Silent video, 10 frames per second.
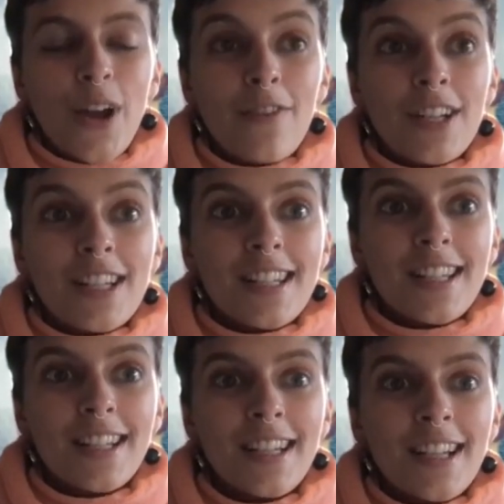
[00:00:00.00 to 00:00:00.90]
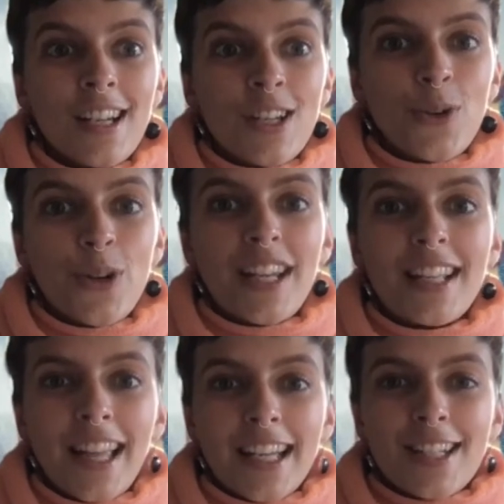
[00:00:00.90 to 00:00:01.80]
getting
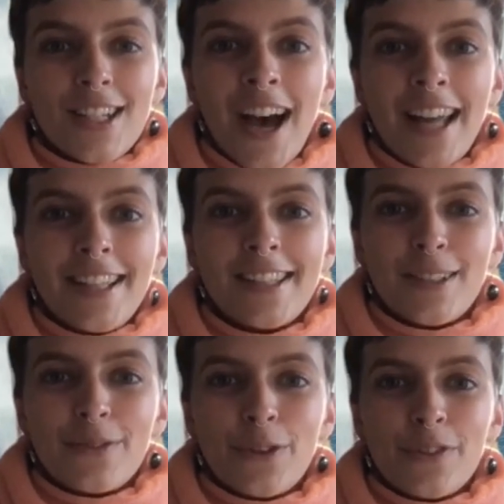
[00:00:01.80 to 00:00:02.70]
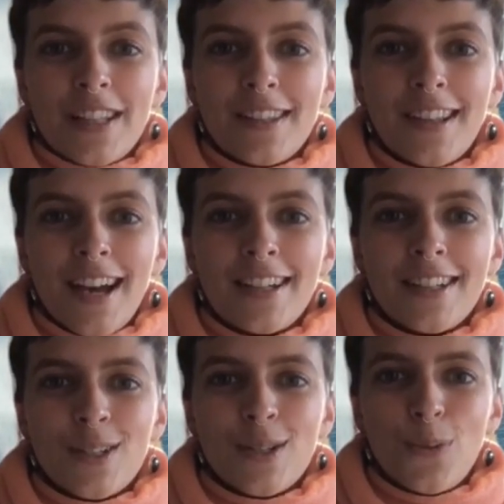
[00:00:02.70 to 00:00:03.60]
like a tiny sliver of insight
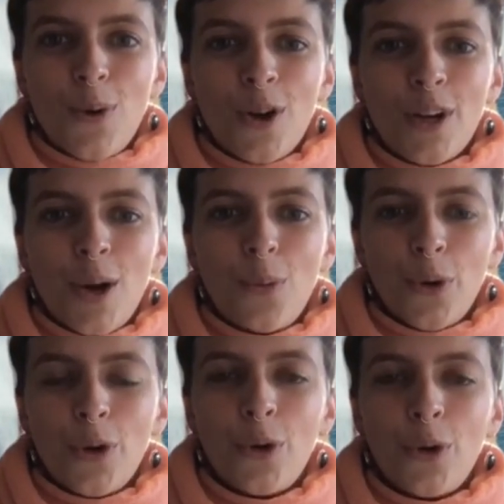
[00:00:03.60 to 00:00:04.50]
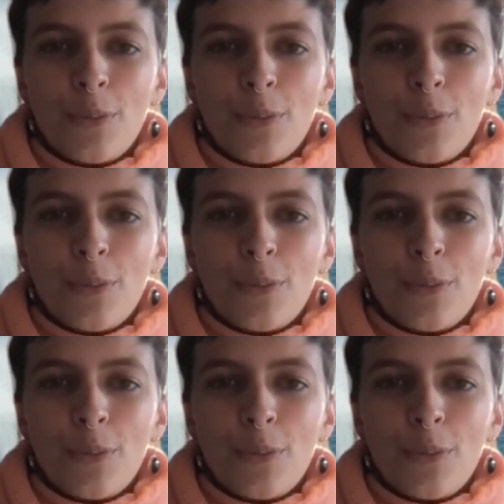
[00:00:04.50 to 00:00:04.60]
into what a world